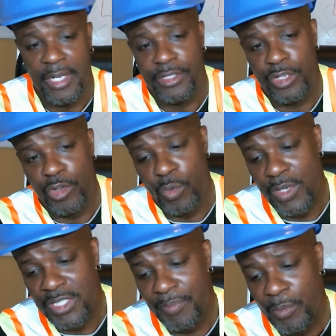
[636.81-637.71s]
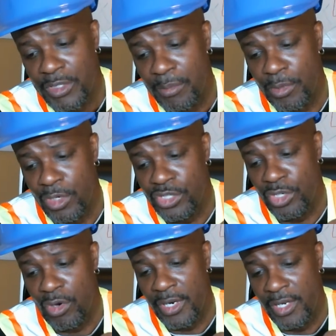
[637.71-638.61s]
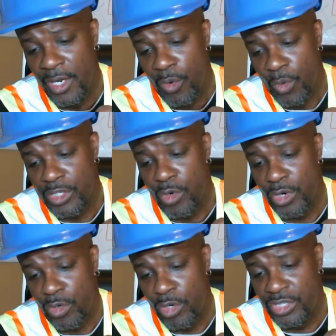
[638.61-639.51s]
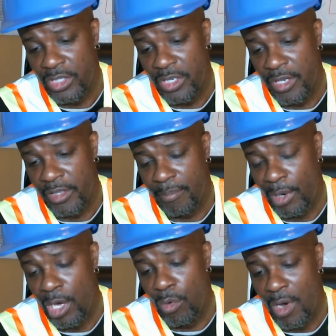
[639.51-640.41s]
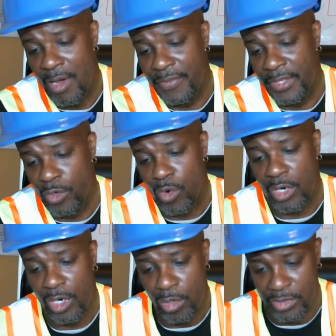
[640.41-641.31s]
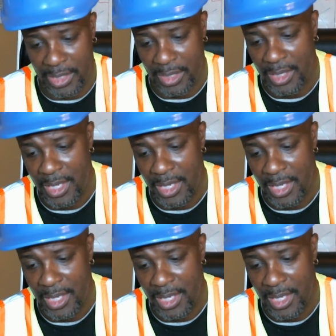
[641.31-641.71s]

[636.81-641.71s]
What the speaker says: So you want something with some cushion on it where it's going to cushion the blow of the door closing